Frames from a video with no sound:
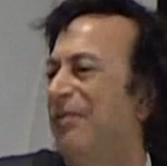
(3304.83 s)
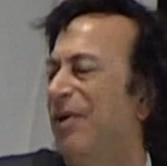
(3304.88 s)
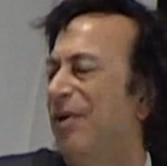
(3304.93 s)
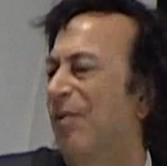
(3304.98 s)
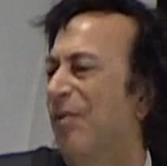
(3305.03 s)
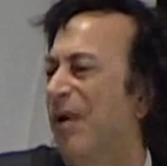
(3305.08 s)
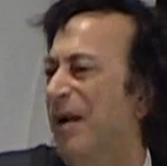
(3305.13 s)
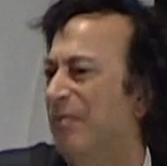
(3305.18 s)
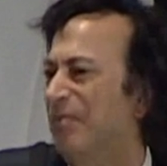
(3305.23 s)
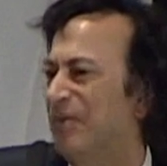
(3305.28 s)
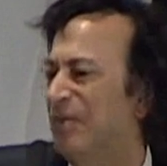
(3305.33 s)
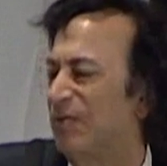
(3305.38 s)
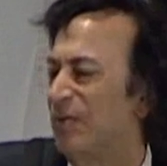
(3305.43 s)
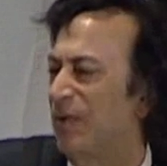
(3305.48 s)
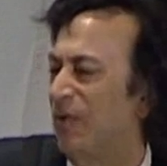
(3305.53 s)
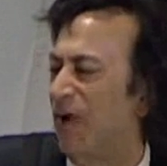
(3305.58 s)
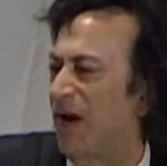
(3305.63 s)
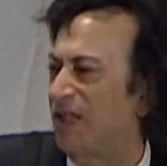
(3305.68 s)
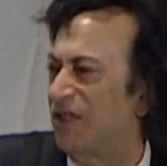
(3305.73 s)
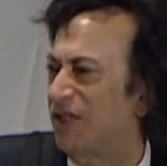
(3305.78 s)
we're wimps. We
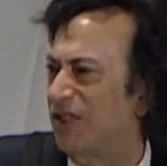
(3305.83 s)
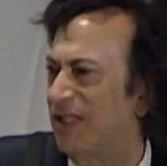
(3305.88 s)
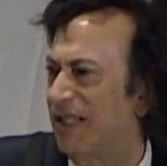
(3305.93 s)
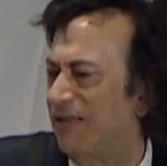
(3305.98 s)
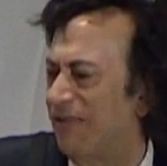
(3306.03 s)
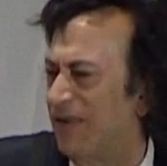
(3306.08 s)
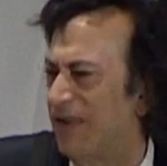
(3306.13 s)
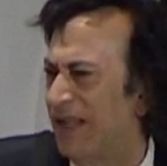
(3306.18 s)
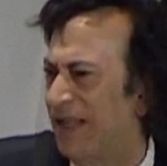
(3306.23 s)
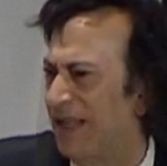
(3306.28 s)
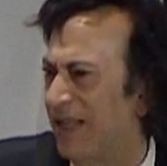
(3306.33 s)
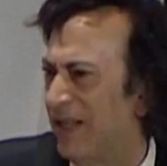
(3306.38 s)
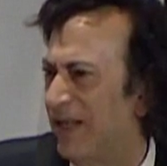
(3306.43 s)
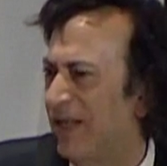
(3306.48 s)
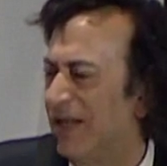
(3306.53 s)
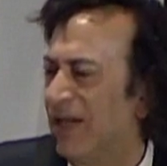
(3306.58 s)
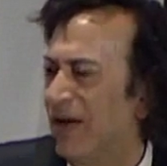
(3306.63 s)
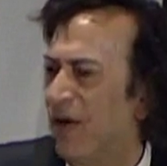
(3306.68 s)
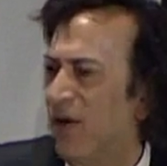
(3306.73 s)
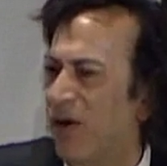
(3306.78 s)
watch TV
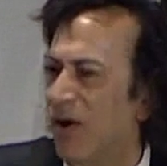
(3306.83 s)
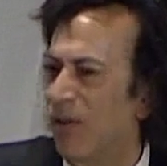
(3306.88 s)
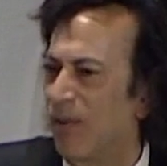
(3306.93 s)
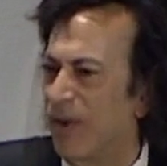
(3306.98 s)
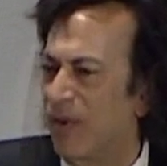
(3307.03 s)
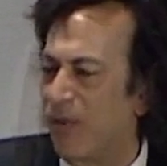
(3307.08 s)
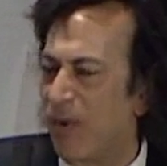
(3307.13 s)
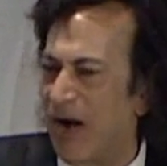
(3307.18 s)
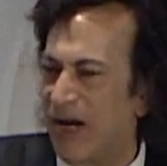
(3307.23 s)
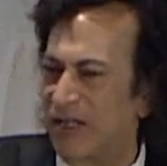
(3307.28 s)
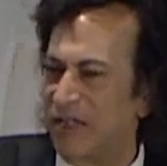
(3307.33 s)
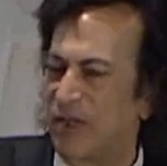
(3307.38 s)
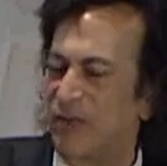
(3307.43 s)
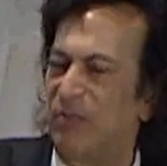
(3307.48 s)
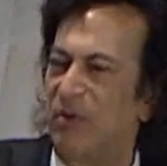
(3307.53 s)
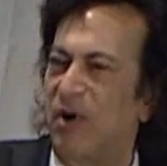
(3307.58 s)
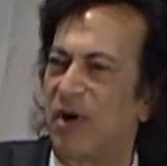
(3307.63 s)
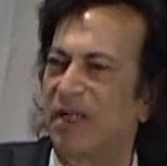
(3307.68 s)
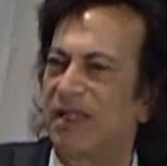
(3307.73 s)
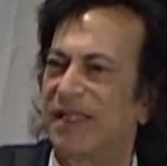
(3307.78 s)
or we watch
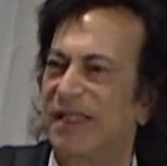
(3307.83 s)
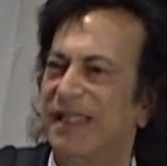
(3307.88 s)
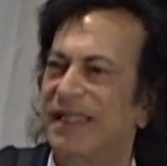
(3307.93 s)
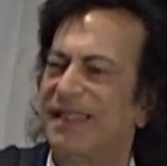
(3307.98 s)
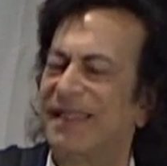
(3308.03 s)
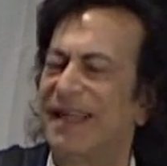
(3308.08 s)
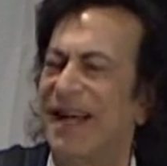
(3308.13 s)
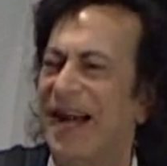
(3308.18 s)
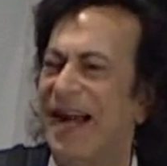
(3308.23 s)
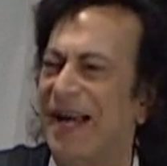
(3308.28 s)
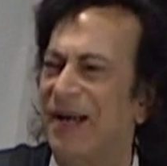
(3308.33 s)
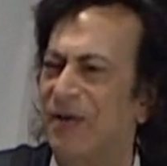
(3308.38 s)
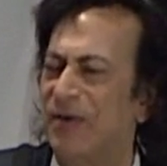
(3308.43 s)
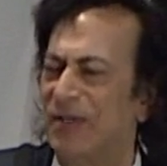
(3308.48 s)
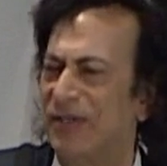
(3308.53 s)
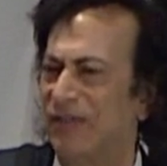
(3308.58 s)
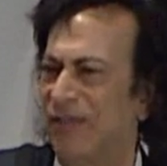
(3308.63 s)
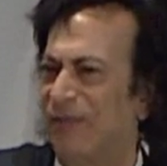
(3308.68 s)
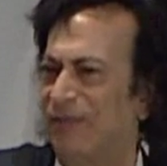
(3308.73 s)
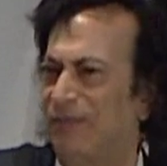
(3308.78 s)
sports. This guy
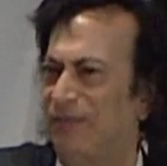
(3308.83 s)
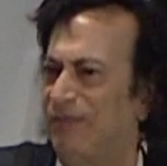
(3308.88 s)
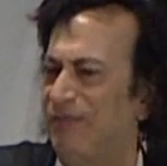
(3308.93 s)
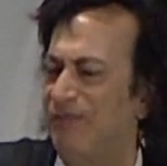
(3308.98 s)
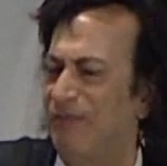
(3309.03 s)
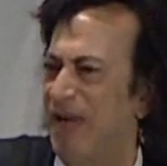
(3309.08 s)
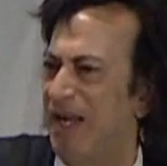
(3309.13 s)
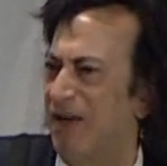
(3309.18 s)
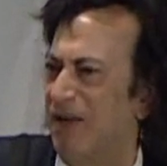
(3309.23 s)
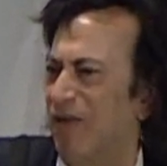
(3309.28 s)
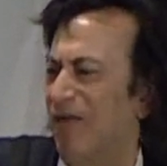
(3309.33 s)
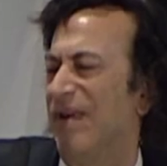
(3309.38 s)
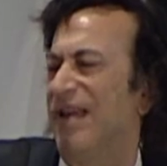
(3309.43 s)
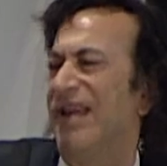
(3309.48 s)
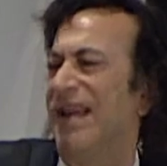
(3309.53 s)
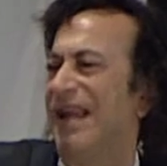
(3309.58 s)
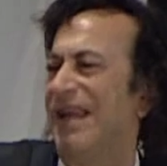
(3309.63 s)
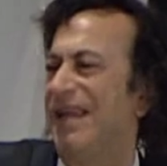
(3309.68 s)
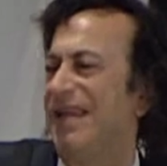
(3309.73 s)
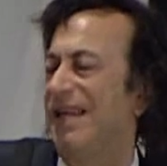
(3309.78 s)
was bigger than
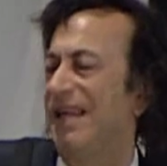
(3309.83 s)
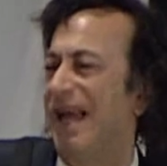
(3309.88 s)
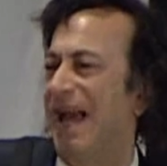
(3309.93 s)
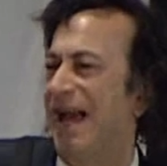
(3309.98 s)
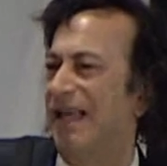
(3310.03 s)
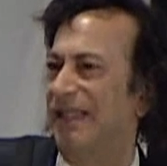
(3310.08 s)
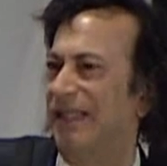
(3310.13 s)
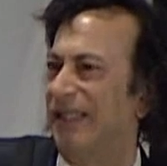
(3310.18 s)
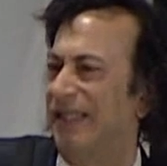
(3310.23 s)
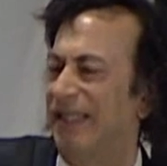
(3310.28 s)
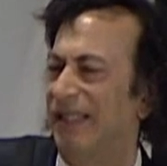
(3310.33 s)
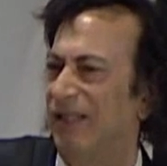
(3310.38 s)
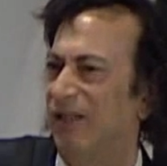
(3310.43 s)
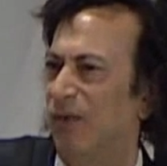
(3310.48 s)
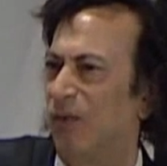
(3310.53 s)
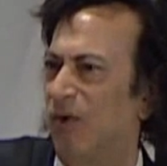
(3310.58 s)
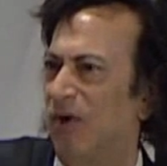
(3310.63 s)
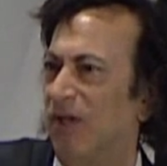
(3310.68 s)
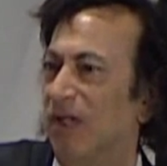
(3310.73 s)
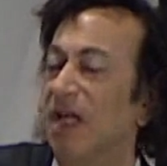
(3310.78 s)
any athlete in
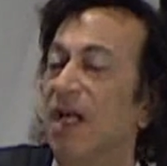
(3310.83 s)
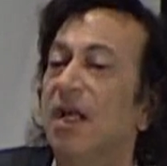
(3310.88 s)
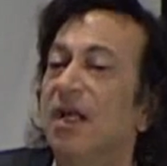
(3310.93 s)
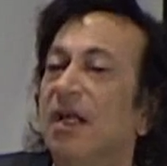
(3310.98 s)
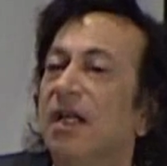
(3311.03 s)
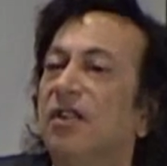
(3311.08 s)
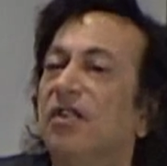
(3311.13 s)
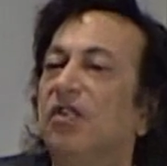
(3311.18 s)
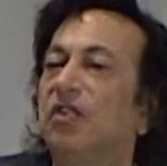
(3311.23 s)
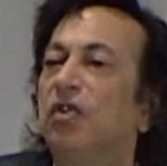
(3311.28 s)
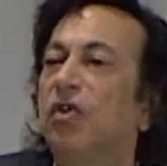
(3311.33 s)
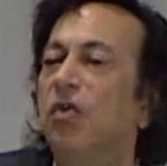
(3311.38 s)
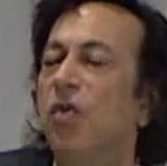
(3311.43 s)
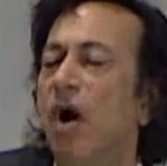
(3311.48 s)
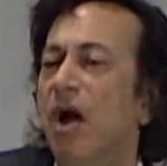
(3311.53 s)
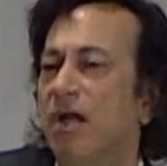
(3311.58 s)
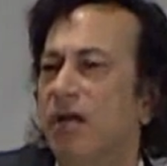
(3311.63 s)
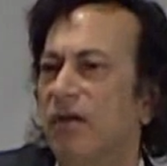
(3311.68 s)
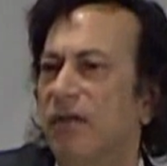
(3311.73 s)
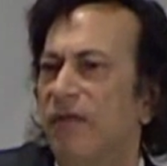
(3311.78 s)
the world.
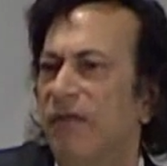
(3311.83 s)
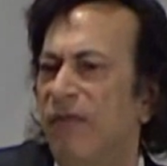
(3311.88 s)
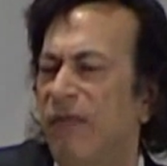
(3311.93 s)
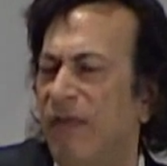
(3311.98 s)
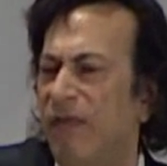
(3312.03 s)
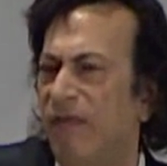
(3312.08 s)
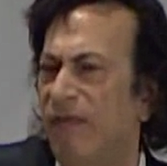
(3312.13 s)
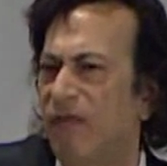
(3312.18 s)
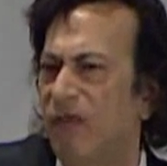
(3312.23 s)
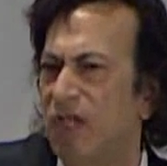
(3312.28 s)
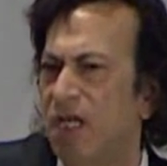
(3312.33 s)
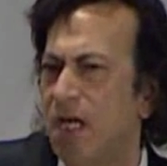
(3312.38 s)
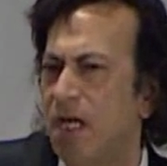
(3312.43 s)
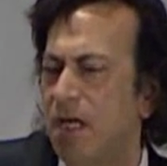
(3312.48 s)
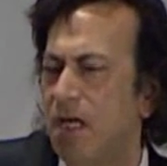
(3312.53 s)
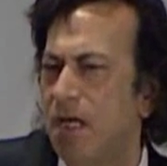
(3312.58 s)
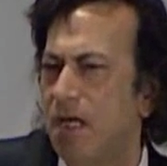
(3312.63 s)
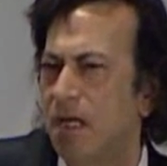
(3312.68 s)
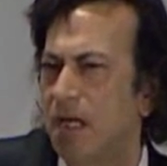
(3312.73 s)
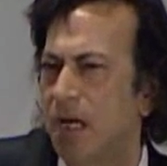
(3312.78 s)

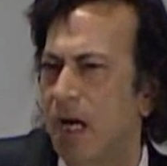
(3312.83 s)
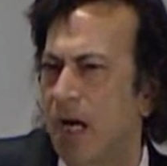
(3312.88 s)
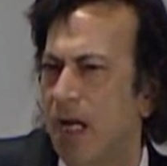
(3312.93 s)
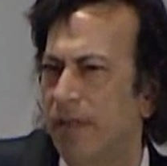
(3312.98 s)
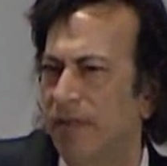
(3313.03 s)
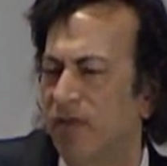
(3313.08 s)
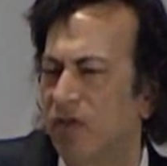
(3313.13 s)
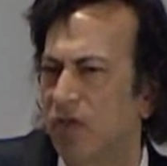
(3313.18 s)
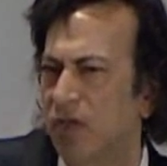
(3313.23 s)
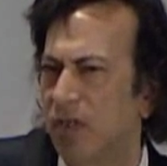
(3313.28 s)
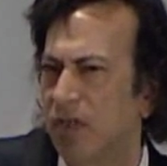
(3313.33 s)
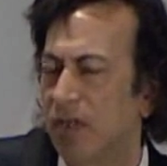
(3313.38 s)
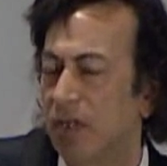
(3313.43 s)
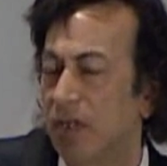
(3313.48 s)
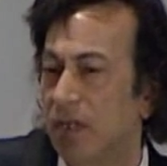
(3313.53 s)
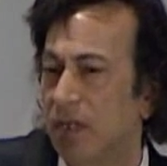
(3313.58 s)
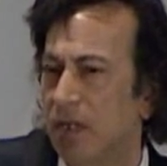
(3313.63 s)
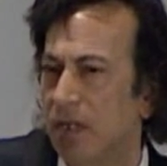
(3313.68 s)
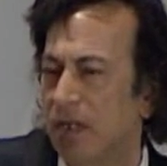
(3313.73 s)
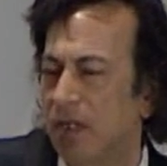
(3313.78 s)
215
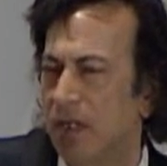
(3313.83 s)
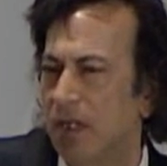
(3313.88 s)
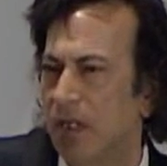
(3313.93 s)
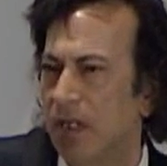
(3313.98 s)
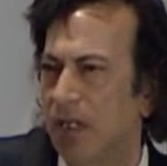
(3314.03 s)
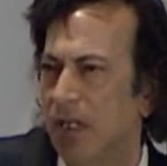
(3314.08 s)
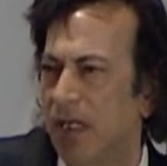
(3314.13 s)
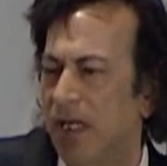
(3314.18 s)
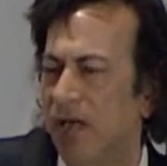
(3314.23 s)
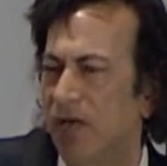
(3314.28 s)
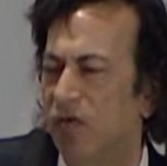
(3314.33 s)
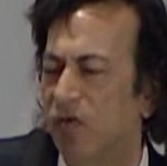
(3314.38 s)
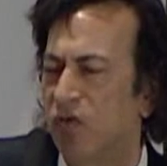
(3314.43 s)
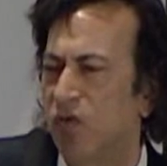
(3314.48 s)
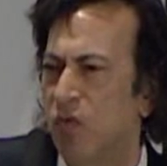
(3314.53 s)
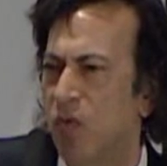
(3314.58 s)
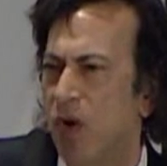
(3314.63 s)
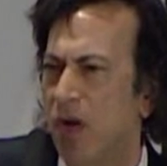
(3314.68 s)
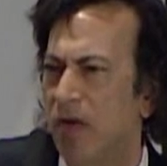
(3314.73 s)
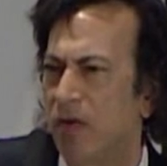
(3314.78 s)
concerts in
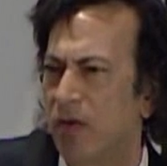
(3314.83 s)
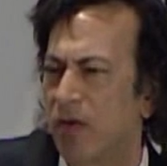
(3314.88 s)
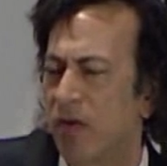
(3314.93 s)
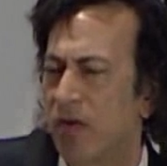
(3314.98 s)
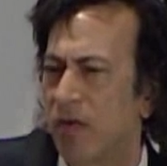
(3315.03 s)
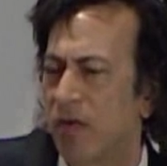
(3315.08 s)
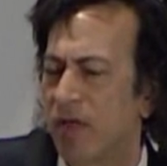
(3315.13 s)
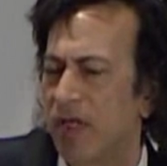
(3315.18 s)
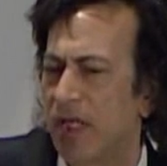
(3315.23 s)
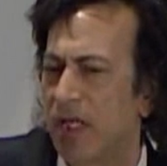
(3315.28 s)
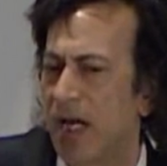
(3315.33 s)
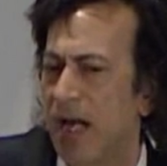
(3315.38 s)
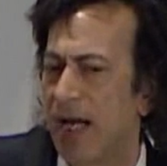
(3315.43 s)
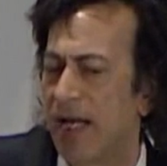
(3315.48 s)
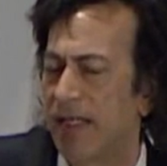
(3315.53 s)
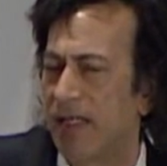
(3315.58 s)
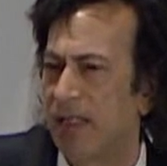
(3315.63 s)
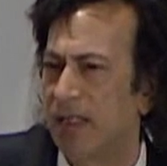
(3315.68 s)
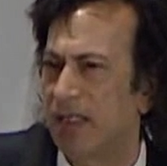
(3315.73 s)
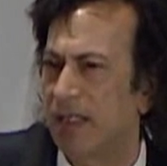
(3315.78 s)

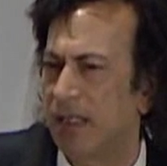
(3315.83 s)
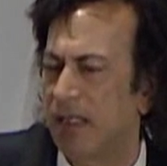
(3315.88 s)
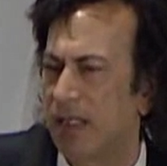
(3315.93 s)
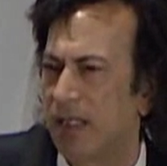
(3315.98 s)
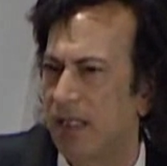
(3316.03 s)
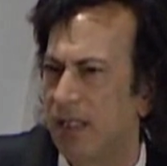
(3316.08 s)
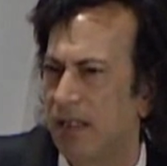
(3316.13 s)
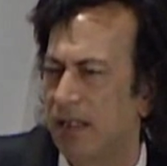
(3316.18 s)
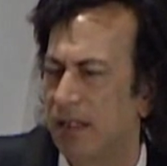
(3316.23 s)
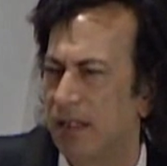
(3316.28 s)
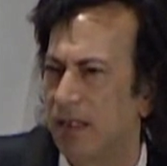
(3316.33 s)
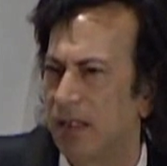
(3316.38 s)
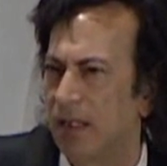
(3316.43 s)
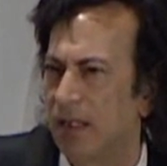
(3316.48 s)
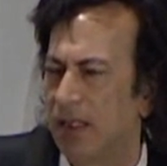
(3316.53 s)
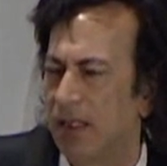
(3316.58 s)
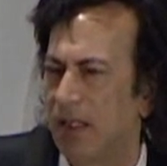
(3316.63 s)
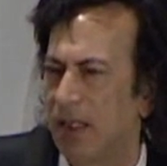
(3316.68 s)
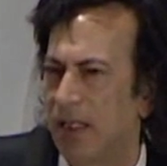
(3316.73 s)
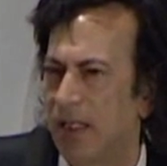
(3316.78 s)
239 cities,
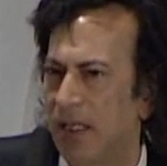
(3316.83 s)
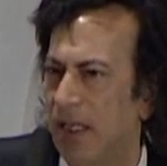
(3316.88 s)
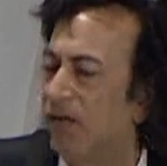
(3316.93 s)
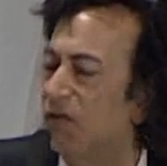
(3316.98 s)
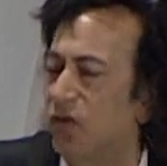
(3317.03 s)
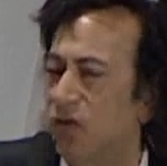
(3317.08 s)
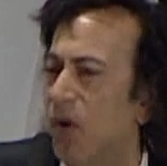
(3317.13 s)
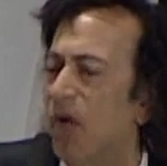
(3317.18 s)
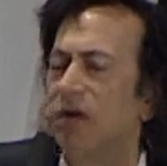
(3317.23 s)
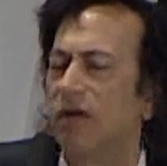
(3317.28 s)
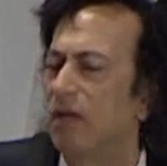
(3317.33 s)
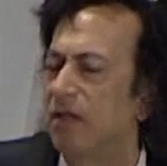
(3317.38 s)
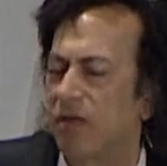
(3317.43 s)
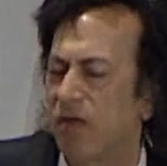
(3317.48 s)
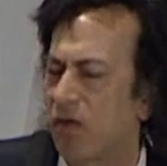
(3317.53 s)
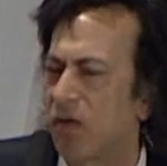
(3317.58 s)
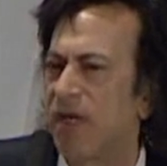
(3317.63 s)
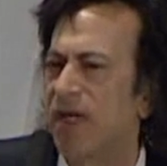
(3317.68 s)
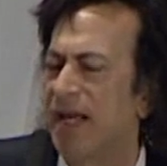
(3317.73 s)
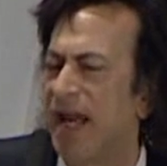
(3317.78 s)
in
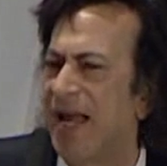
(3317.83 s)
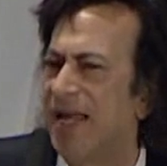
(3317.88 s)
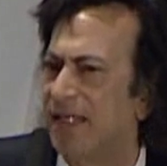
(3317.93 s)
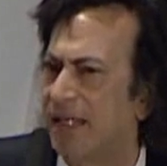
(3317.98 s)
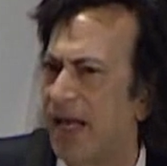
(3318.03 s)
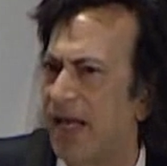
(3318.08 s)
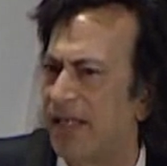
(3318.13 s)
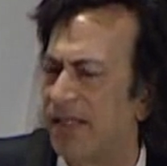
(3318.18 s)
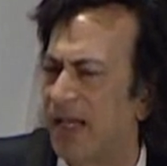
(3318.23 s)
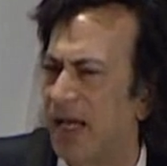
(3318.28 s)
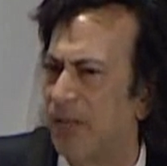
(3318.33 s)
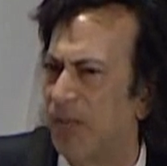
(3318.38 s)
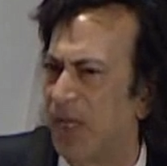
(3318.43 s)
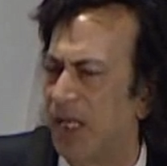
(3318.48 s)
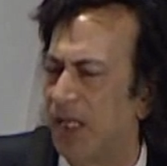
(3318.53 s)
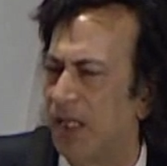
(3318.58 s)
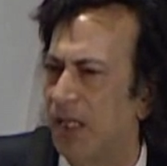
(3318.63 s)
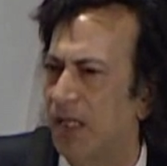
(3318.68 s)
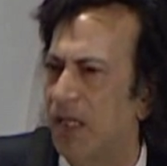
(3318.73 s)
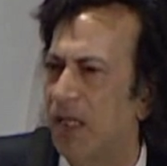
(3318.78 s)
239 days, I
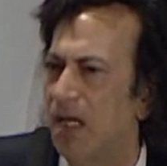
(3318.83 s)
mean,